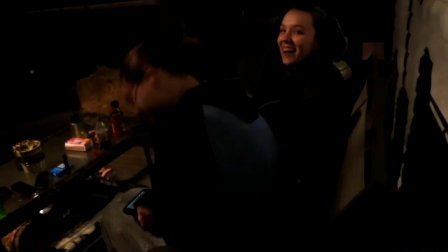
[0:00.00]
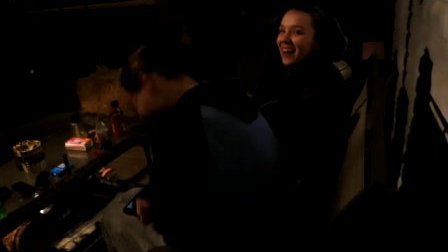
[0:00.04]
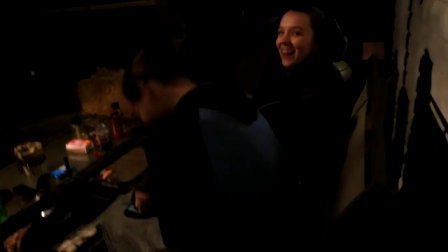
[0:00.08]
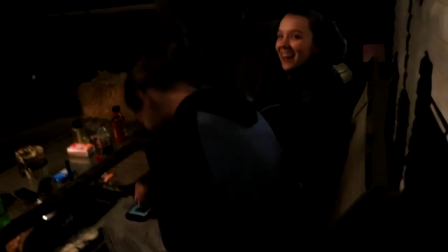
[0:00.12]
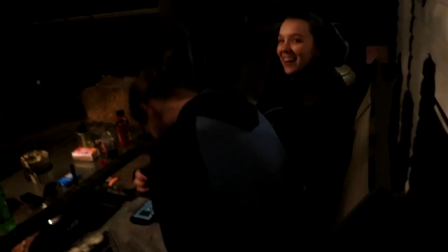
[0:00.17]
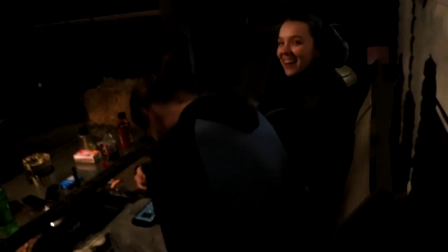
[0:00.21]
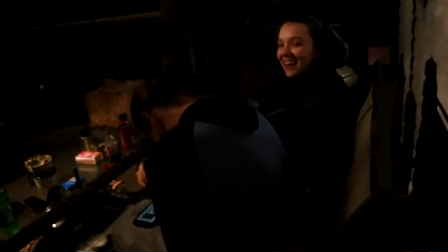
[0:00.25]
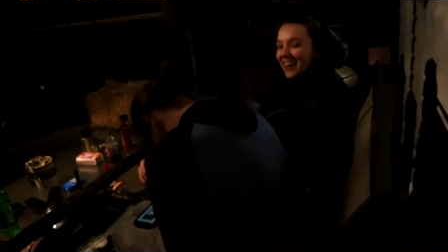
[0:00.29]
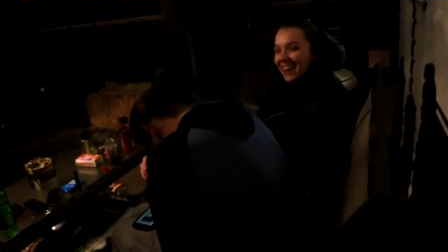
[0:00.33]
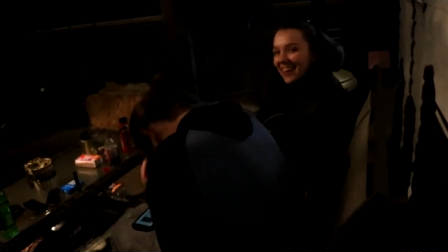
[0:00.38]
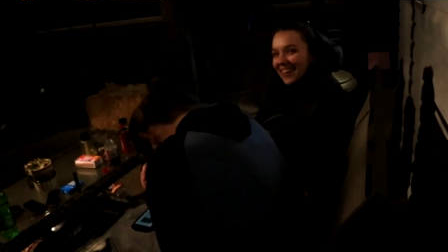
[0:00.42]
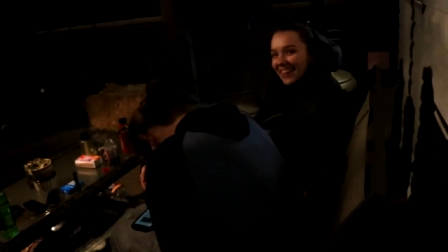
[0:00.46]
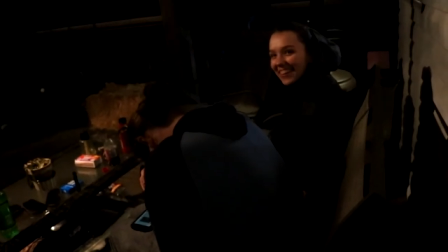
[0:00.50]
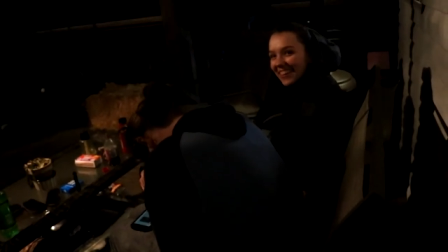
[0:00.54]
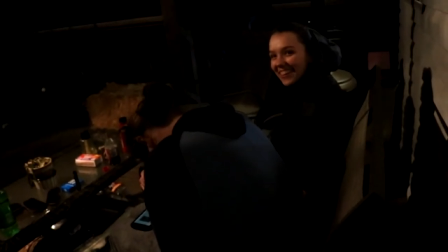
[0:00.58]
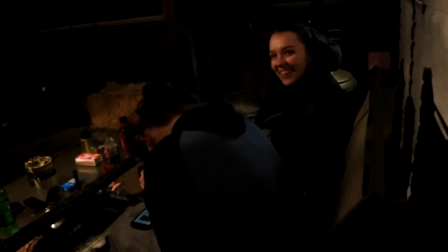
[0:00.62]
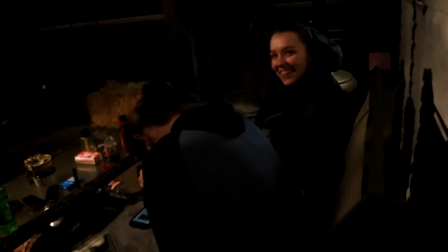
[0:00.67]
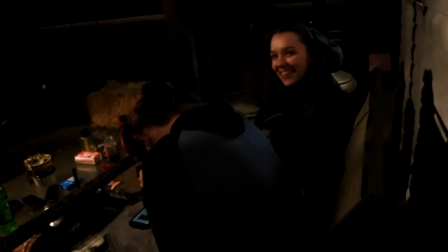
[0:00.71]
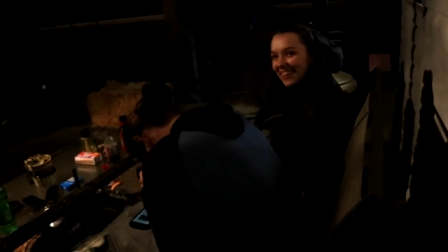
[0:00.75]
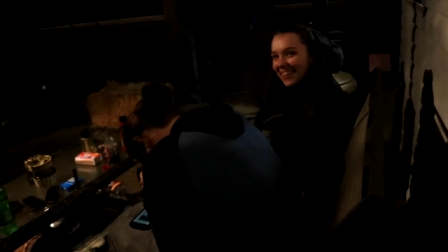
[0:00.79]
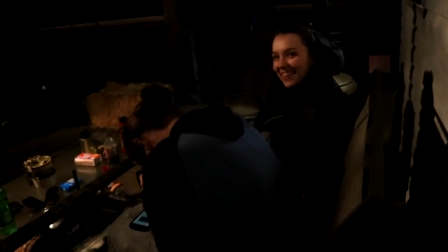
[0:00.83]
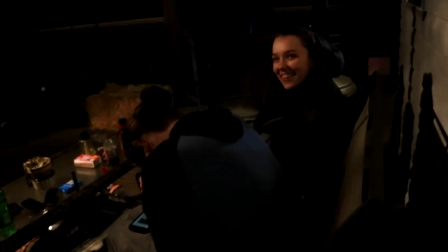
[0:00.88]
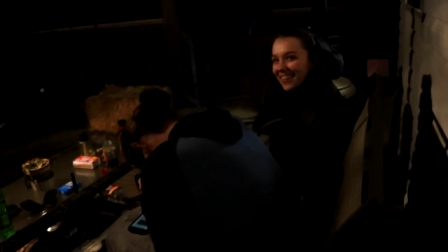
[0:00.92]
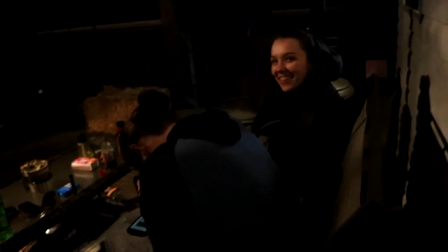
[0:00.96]
Oh my
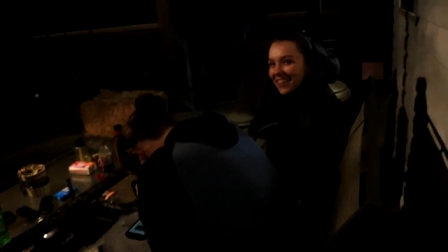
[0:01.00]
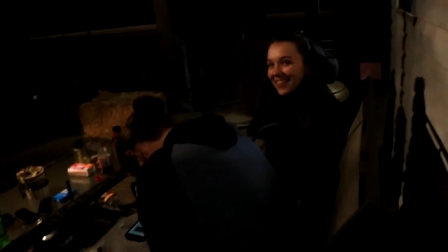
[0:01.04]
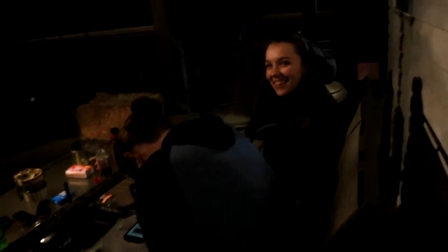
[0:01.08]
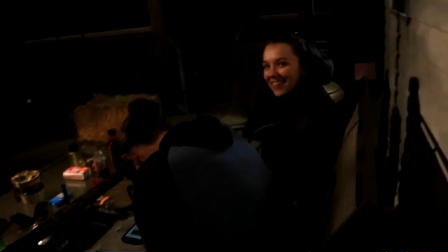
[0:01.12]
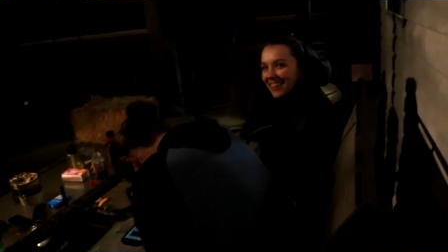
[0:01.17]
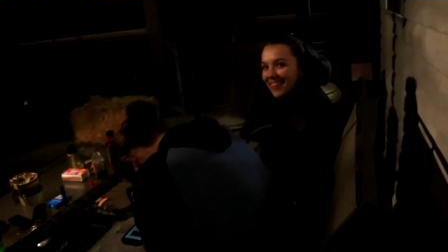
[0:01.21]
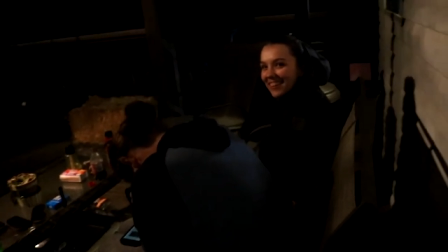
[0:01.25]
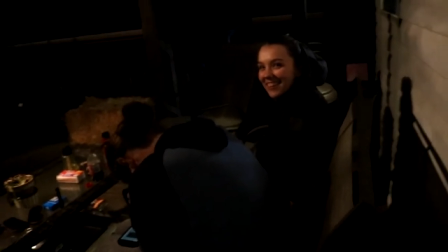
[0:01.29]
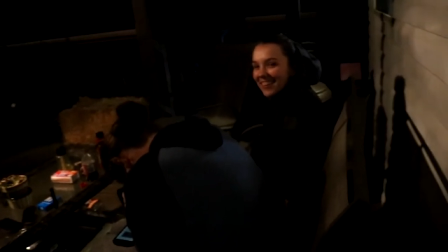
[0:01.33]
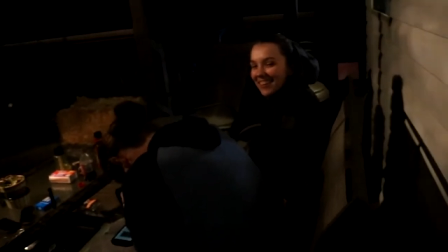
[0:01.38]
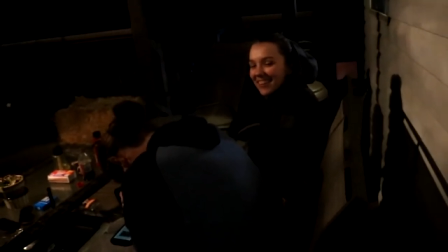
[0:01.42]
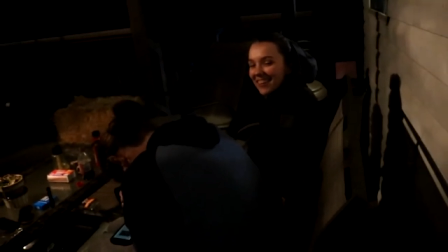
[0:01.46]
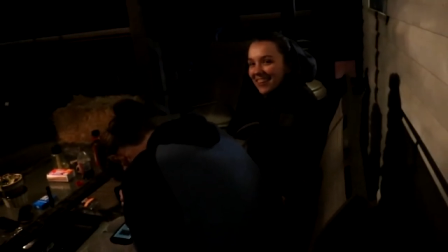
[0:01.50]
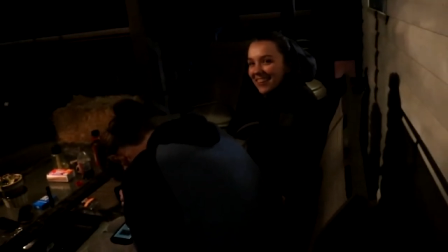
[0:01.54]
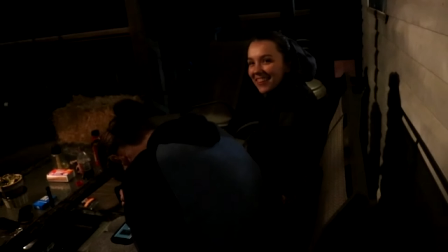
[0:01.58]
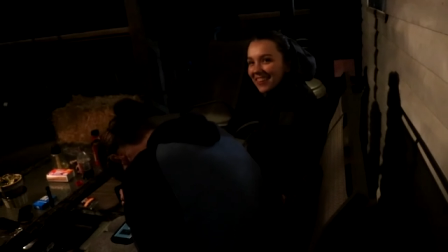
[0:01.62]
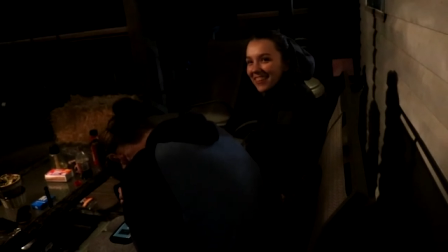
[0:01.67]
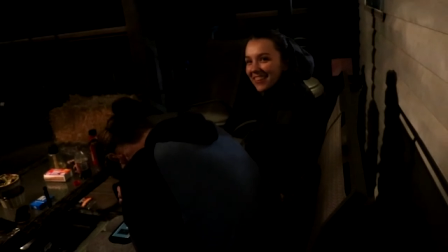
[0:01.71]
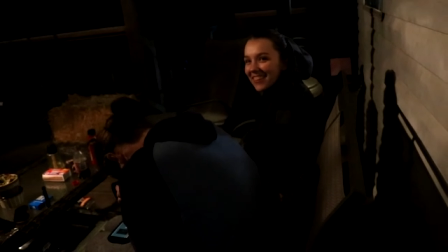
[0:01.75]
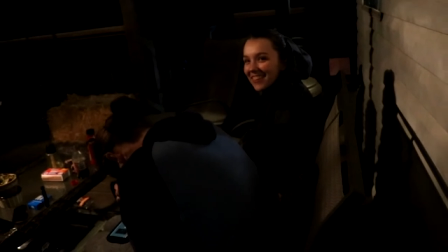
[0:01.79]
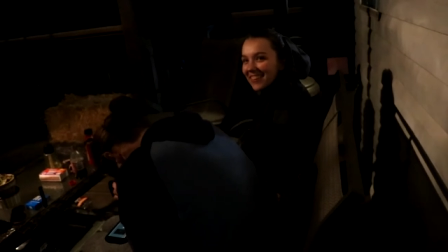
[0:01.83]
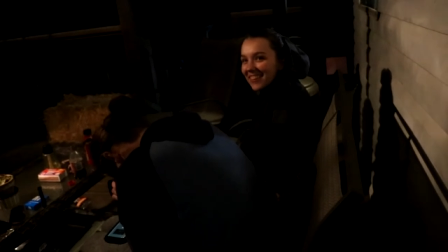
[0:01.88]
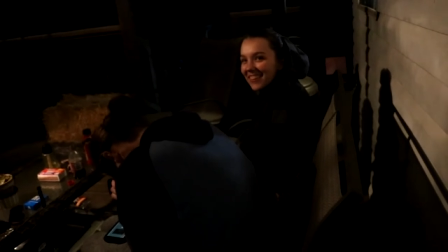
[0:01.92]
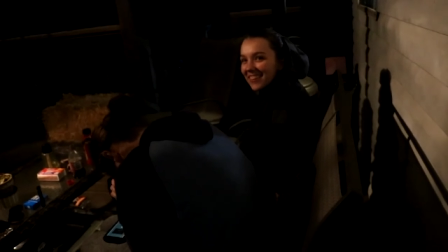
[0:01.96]
god.
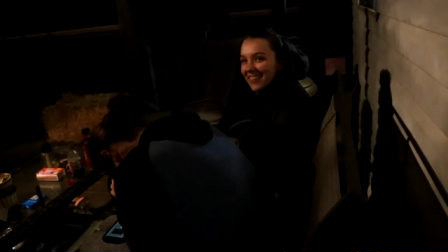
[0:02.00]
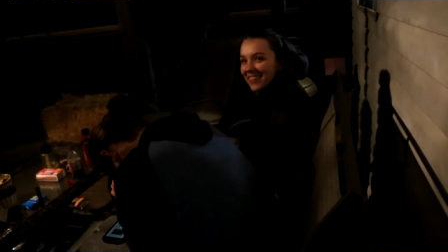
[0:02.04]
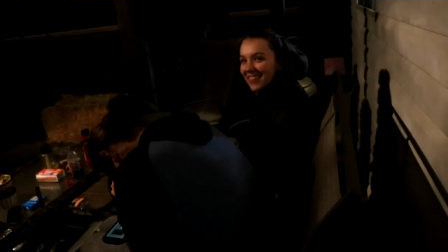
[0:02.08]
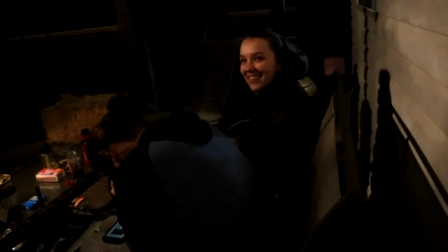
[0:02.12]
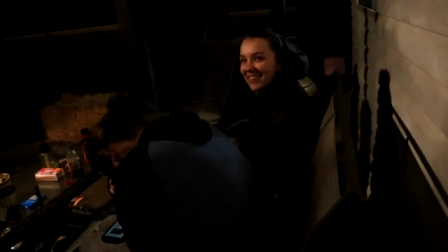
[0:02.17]
It...